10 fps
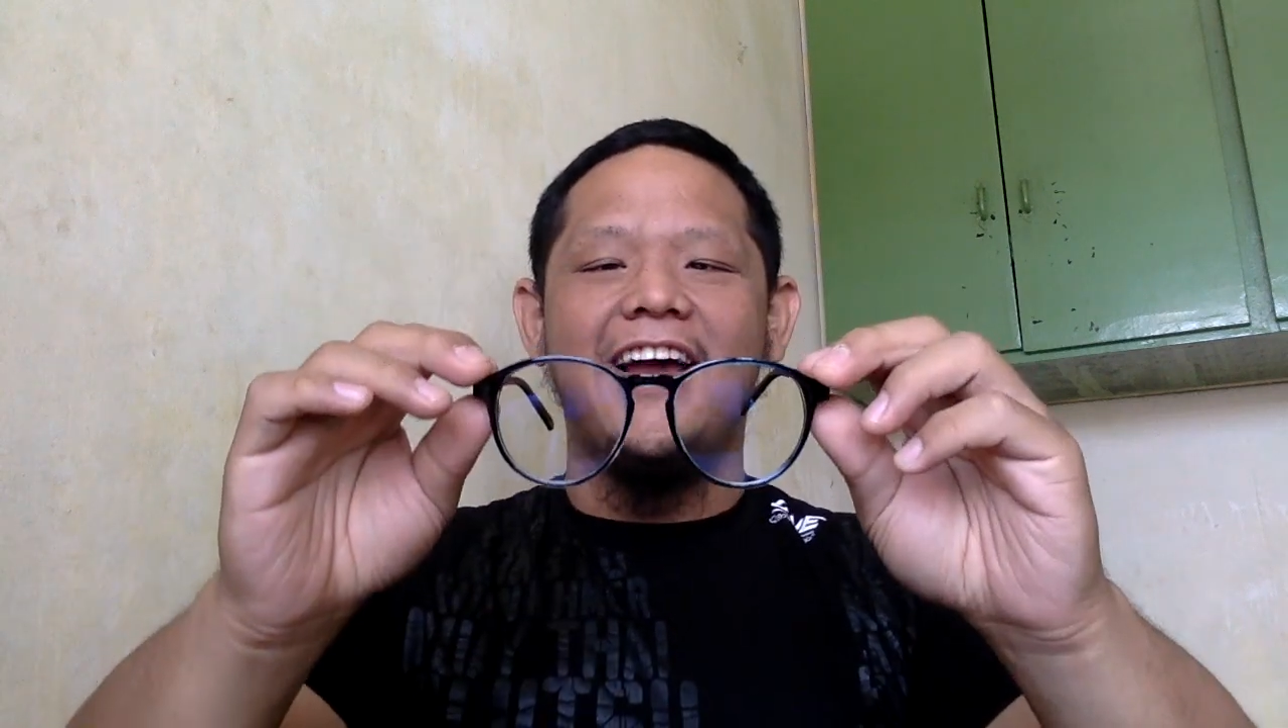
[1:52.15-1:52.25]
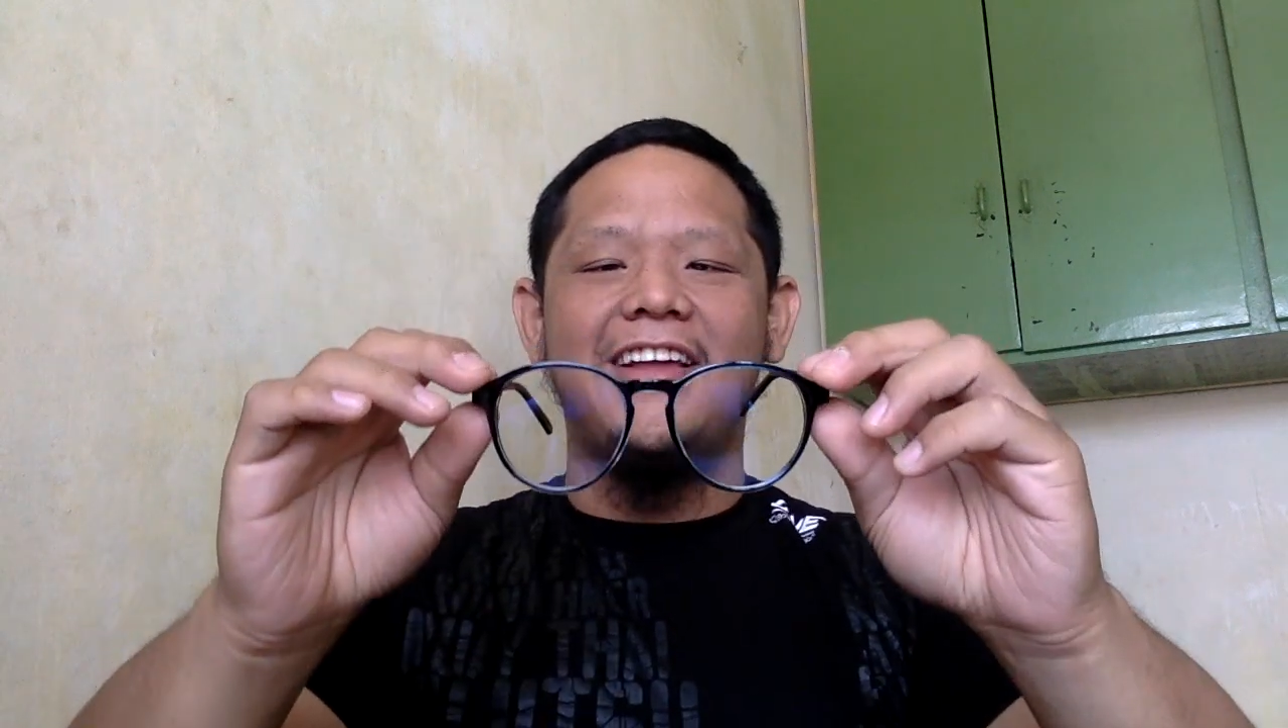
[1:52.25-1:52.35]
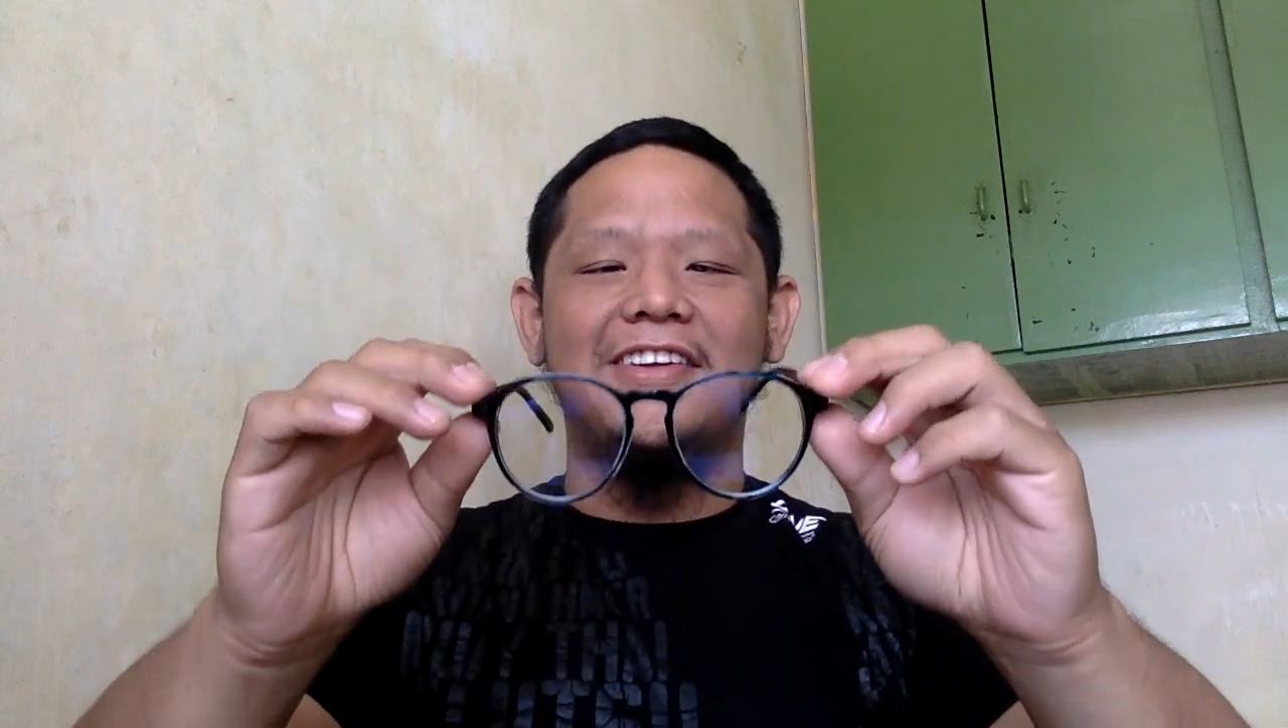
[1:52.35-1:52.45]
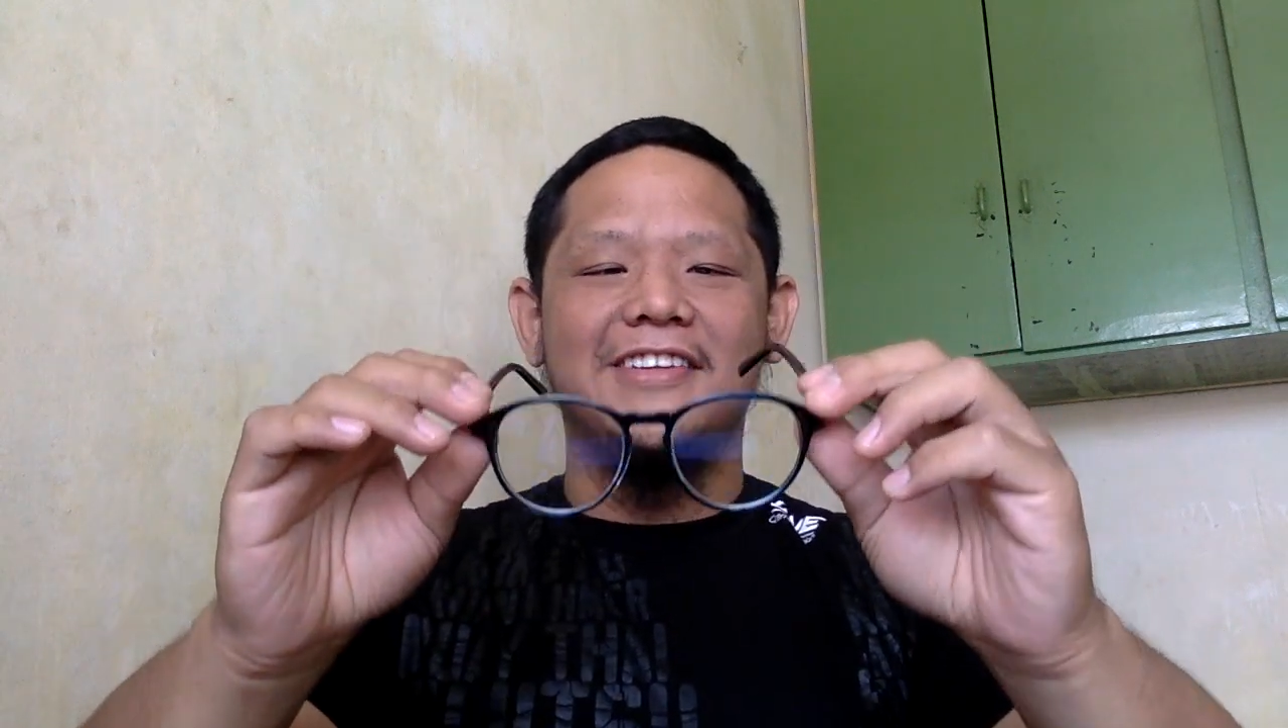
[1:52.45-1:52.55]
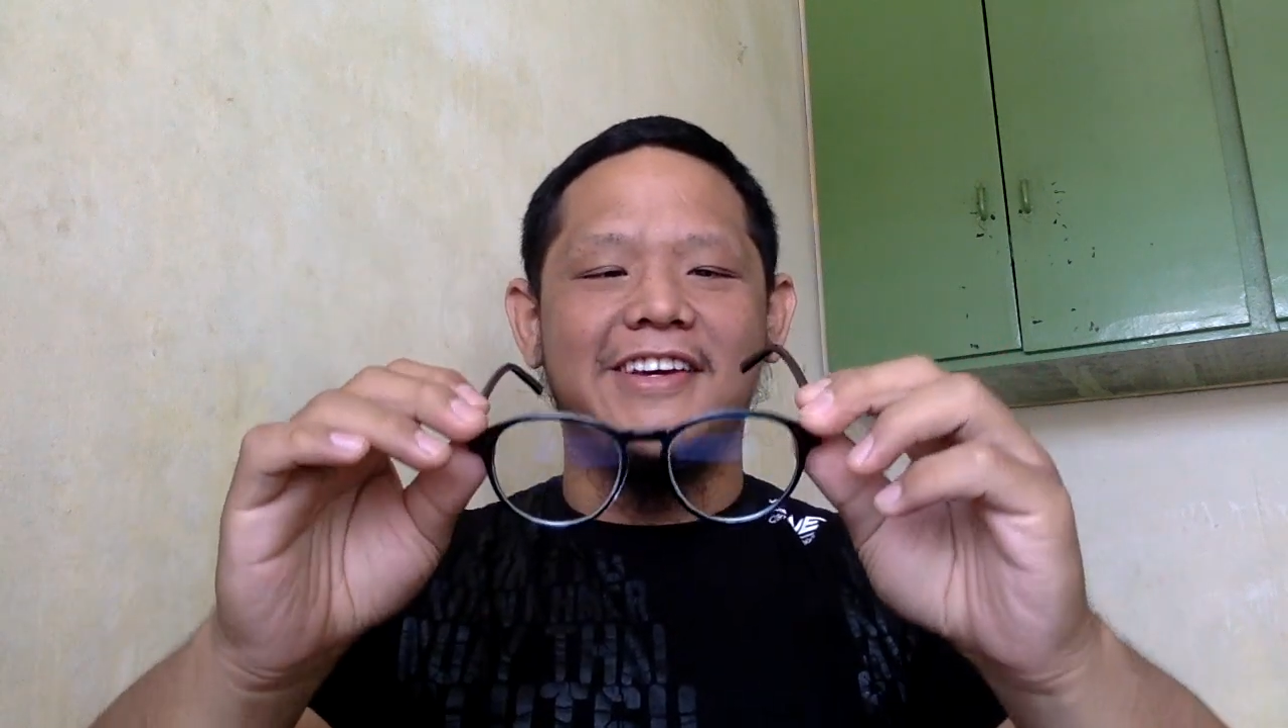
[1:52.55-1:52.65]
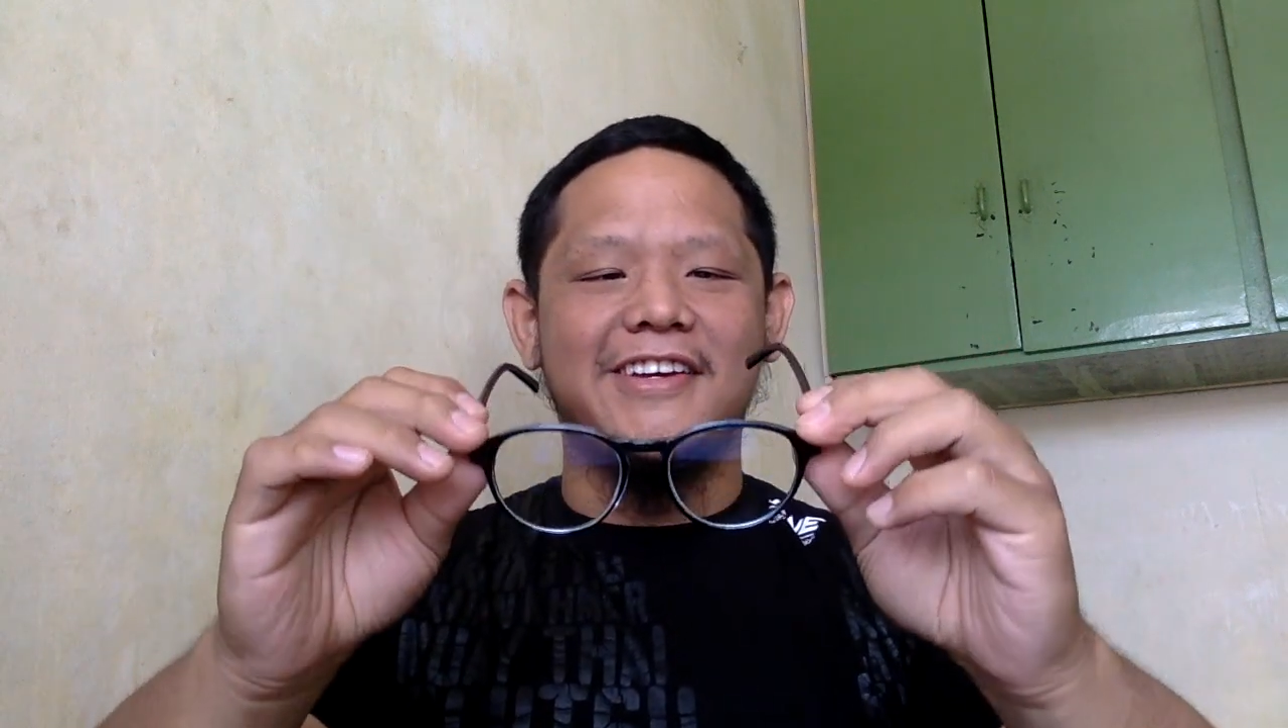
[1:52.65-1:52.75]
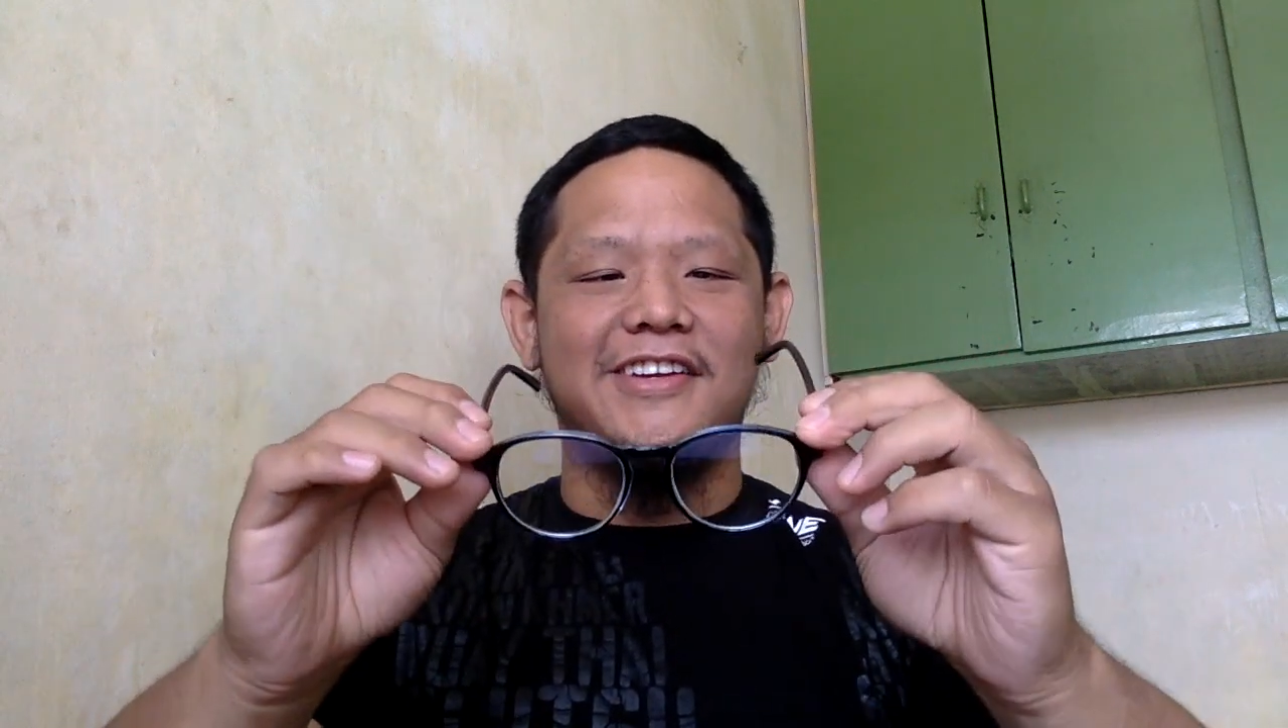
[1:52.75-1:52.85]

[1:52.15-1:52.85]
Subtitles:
I look like a